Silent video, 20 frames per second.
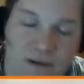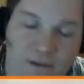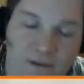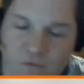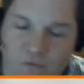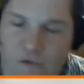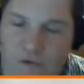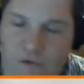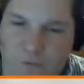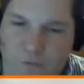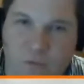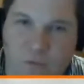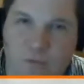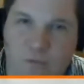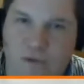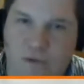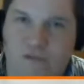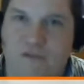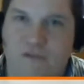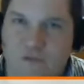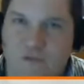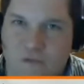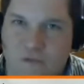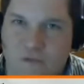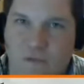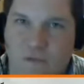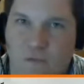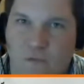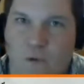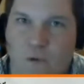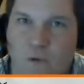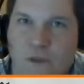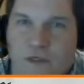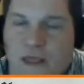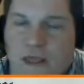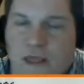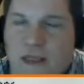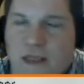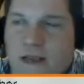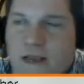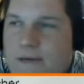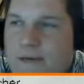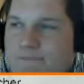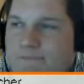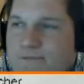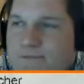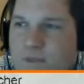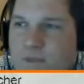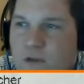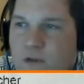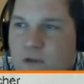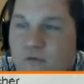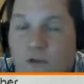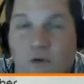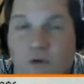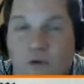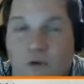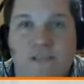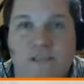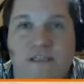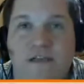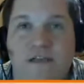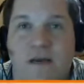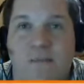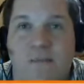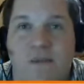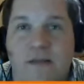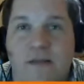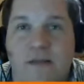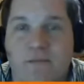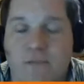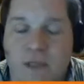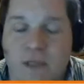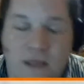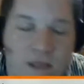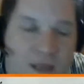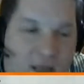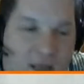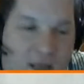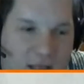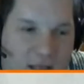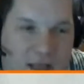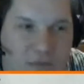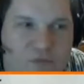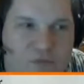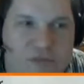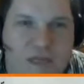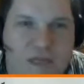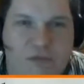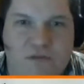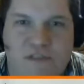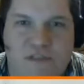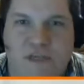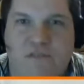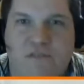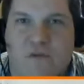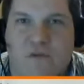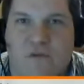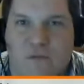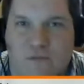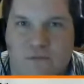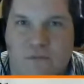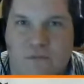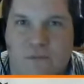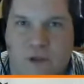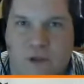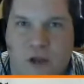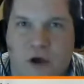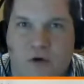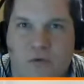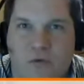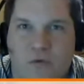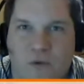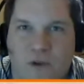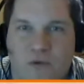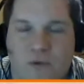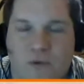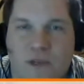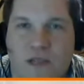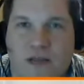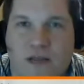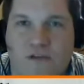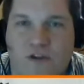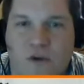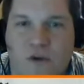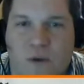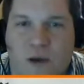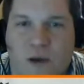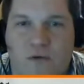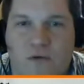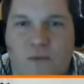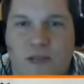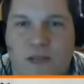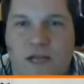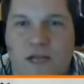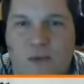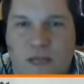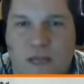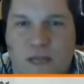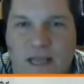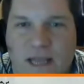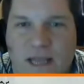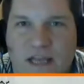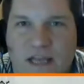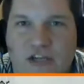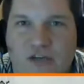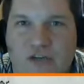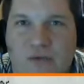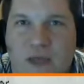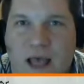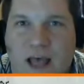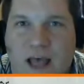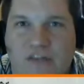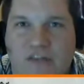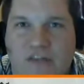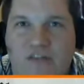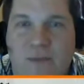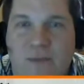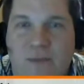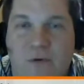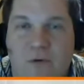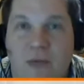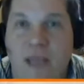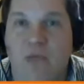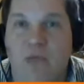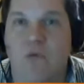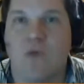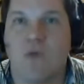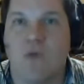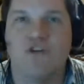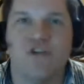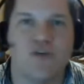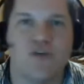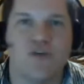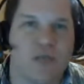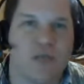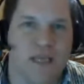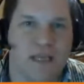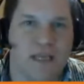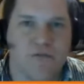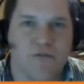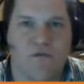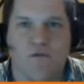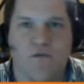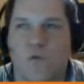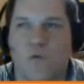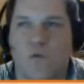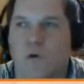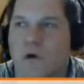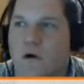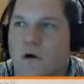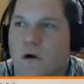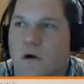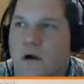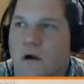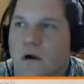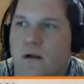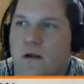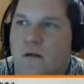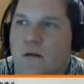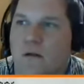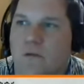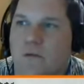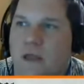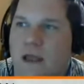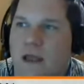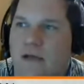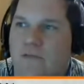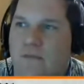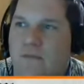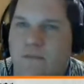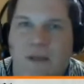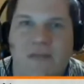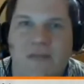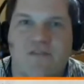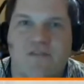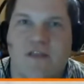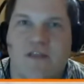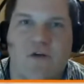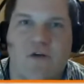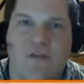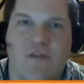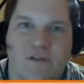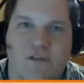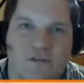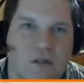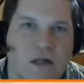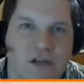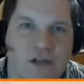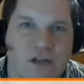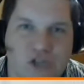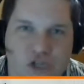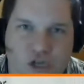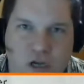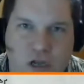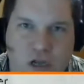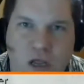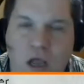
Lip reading: for one business with for the holistic company, it was different. We got to go out and we got to engage and ask people, hey, what would you eat to have the best, healthiest lunch?